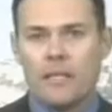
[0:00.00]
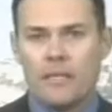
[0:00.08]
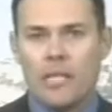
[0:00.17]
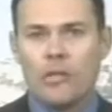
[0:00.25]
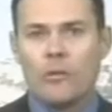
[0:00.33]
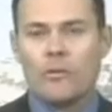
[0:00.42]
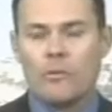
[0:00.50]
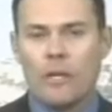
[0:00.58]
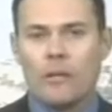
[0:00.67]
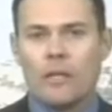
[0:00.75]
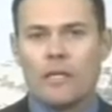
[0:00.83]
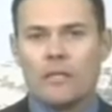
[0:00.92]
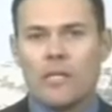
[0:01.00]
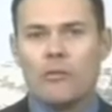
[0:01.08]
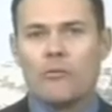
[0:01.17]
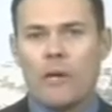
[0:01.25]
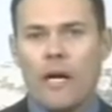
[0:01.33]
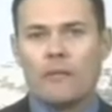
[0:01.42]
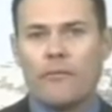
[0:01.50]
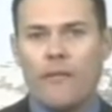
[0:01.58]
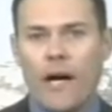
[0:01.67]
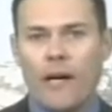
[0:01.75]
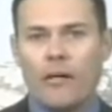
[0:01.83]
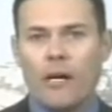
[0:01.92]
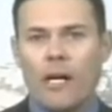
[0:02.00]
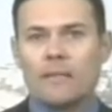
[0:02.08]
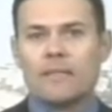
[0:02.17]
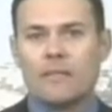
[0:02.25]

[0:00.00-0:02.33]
continued rocket fire on